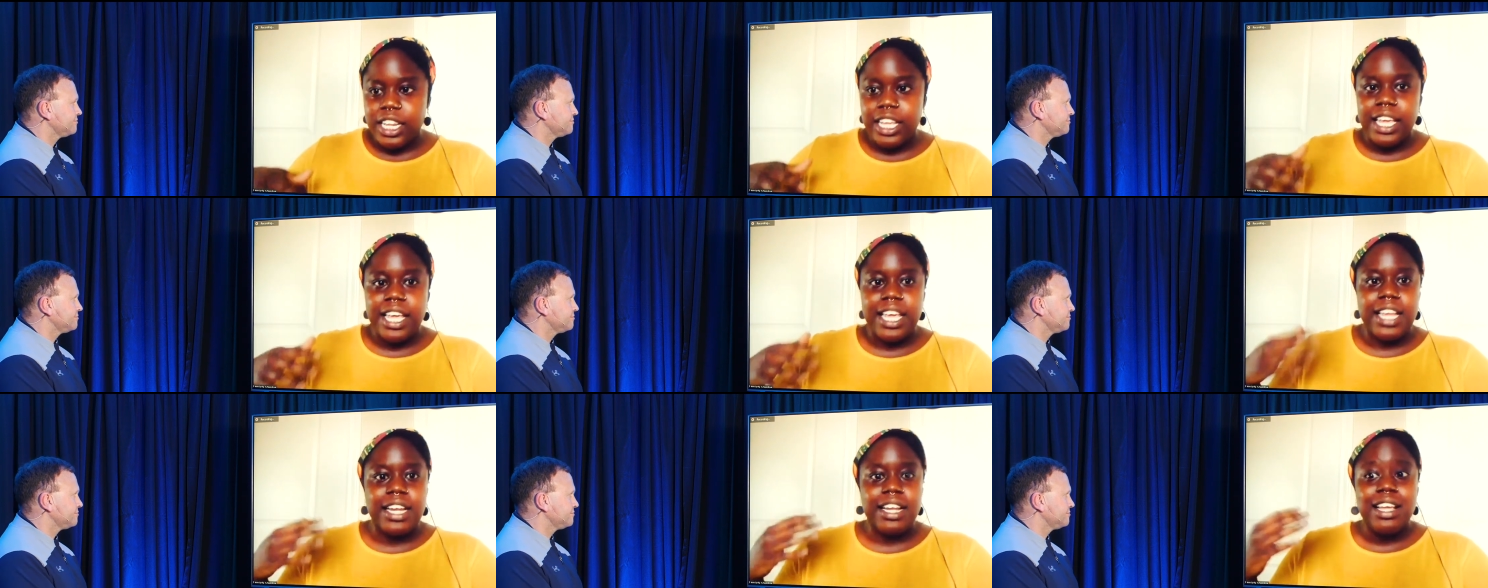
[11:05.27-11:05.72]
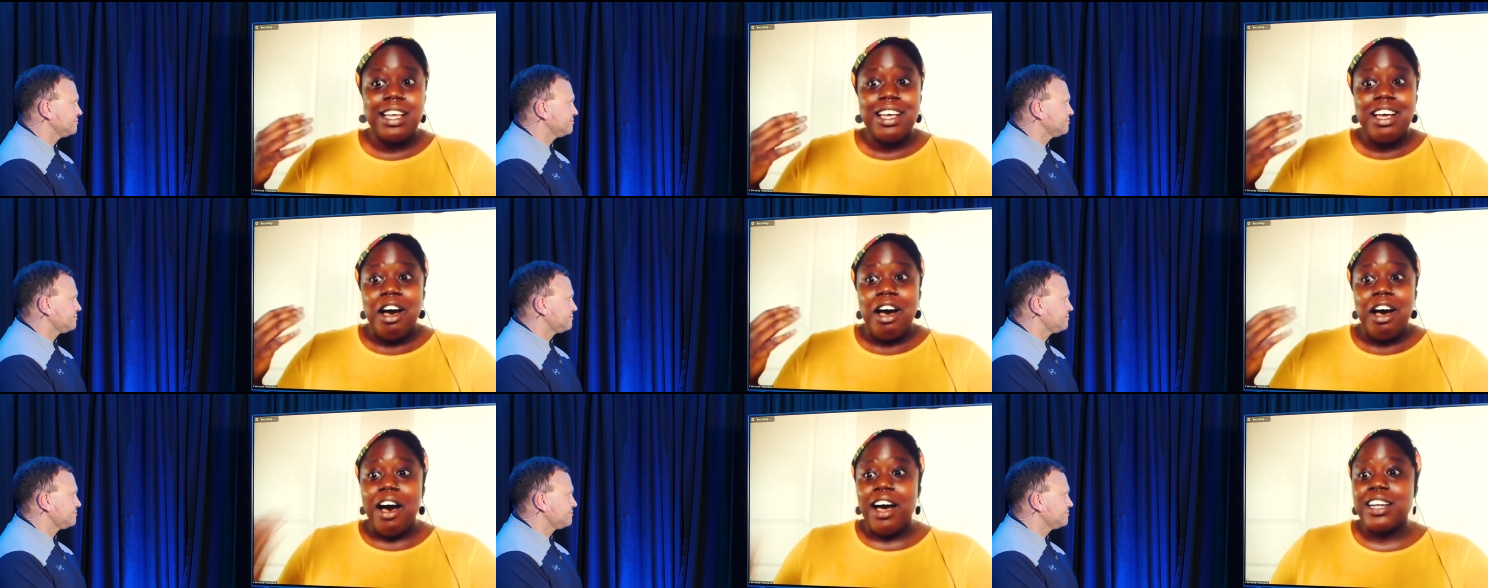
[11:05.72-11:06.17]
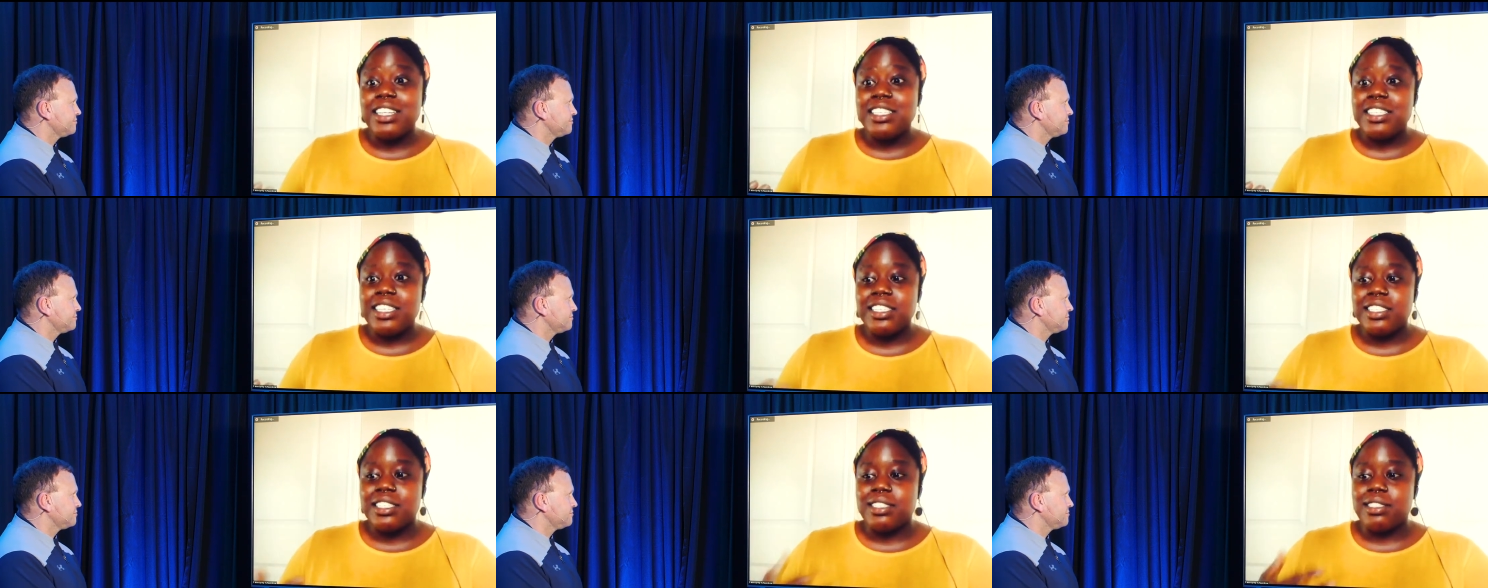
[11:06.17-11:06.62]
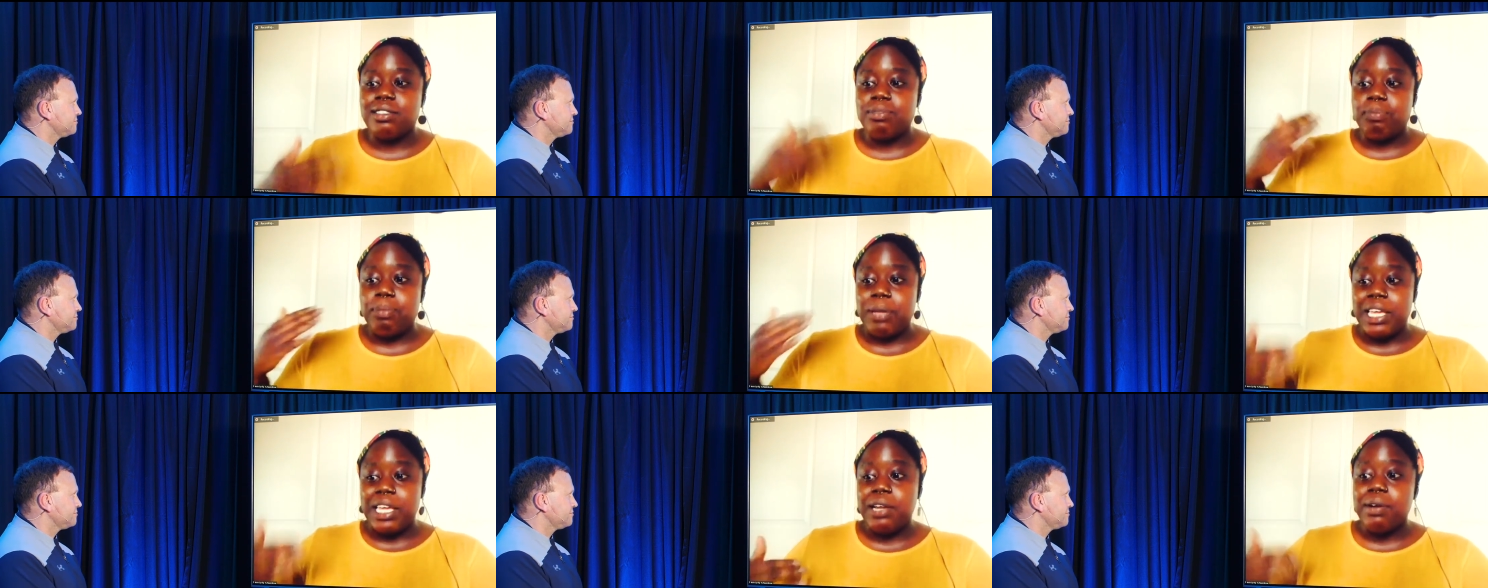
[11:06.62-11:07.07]
Speaker 1: And honestly,
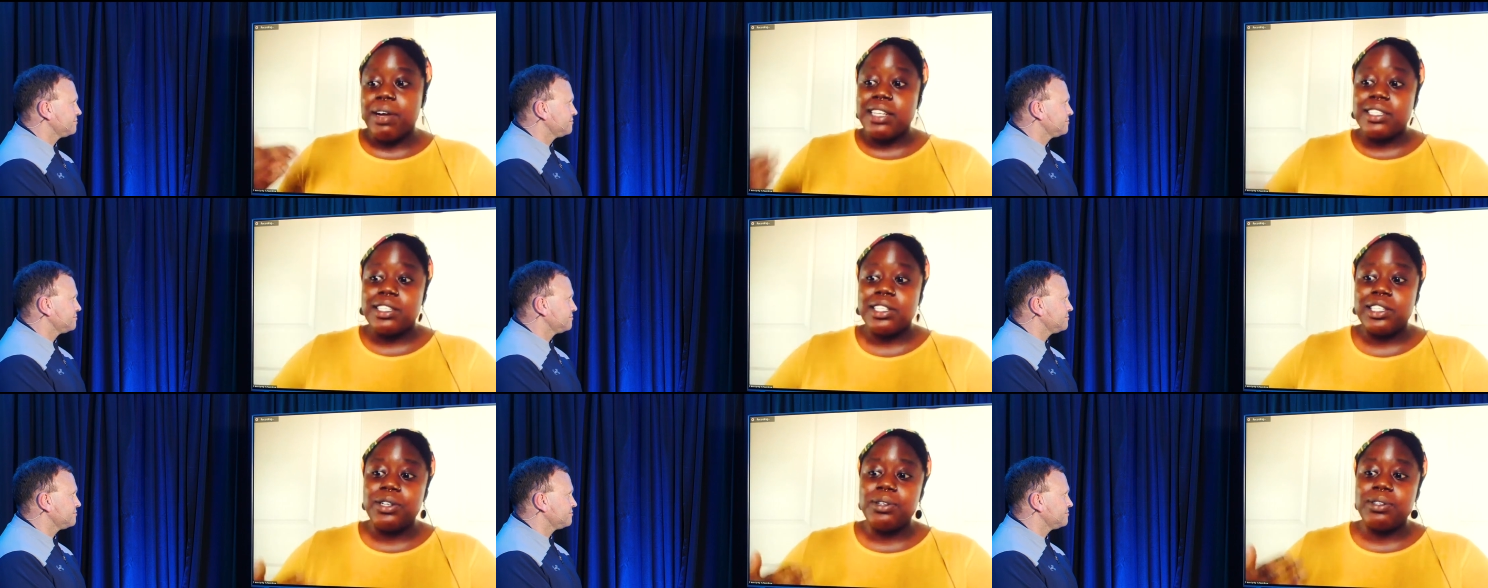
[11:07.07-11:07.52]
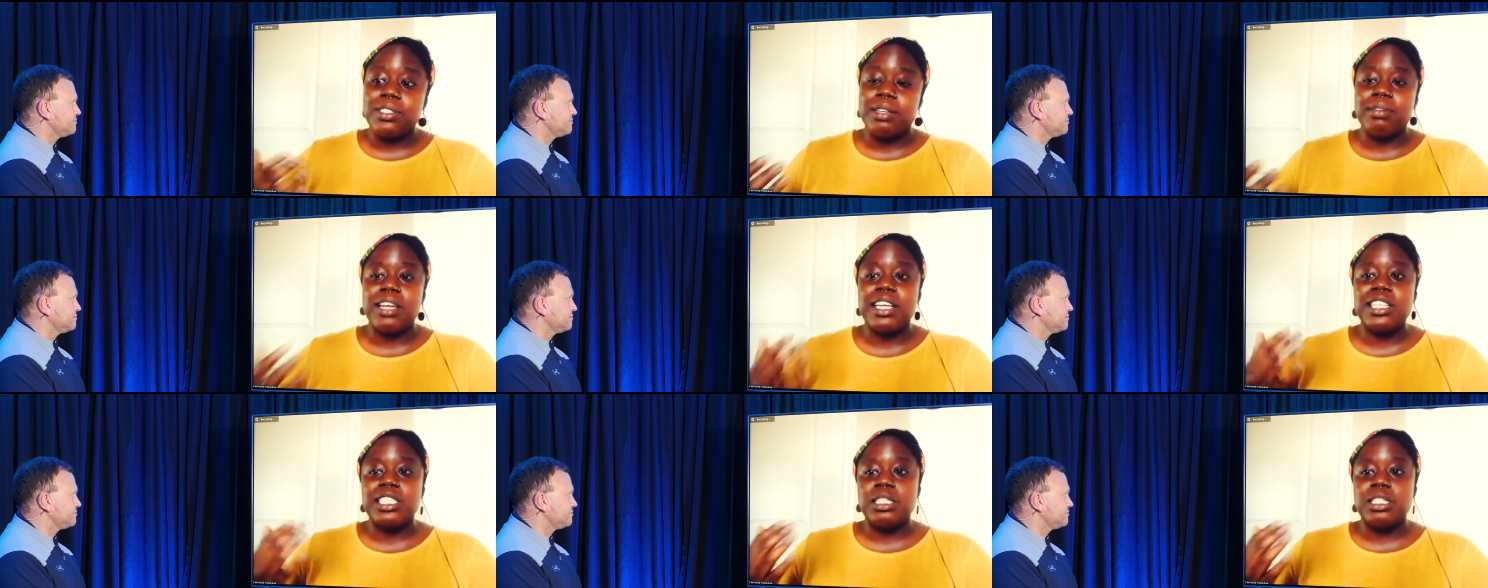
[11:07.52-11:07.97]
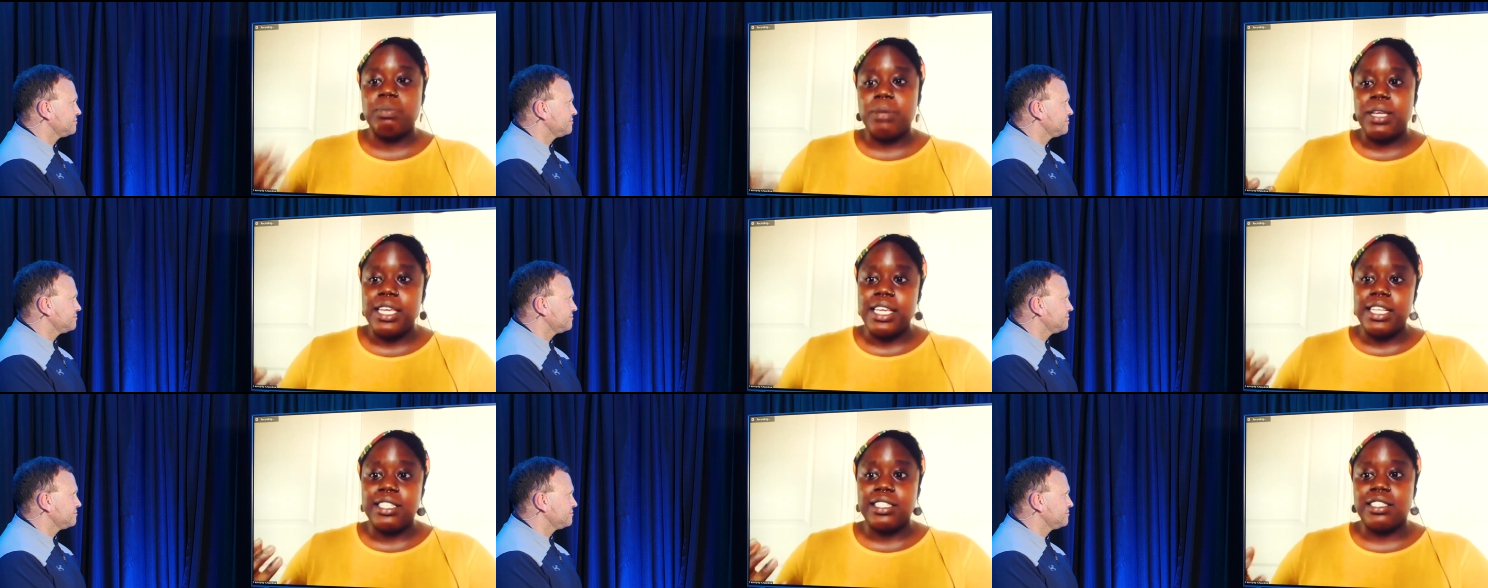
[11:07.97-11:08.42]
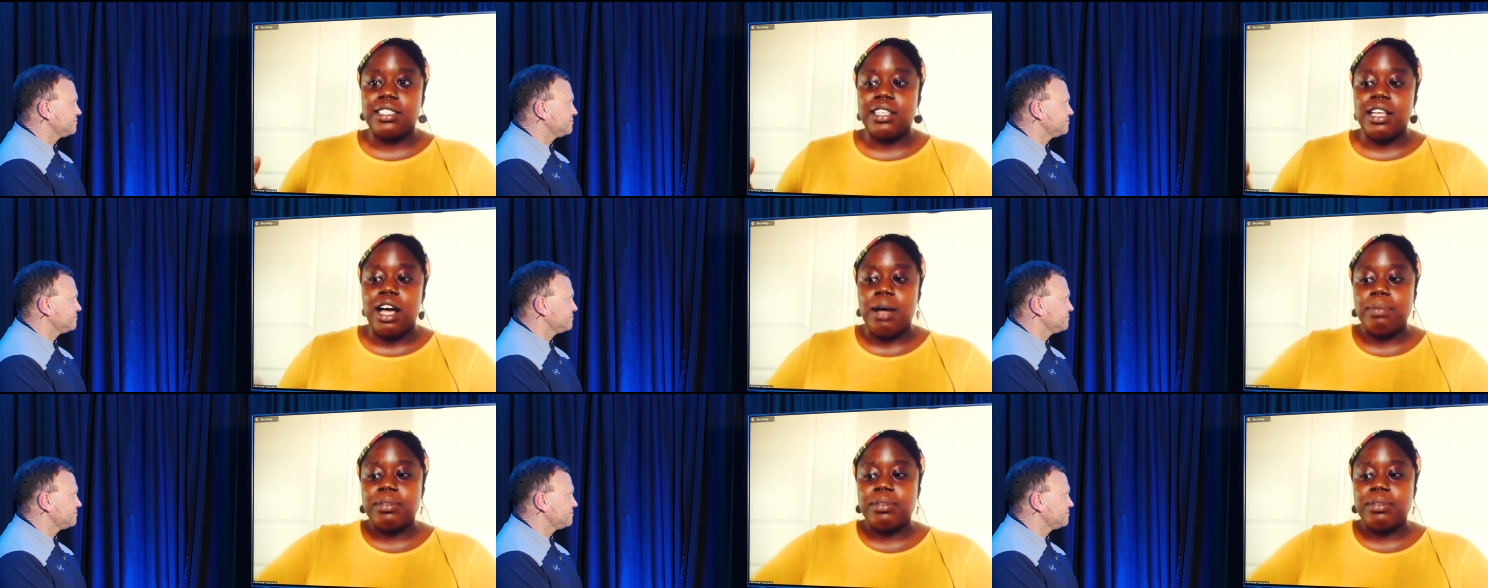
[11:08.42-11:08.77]
being resolute sometimes means um,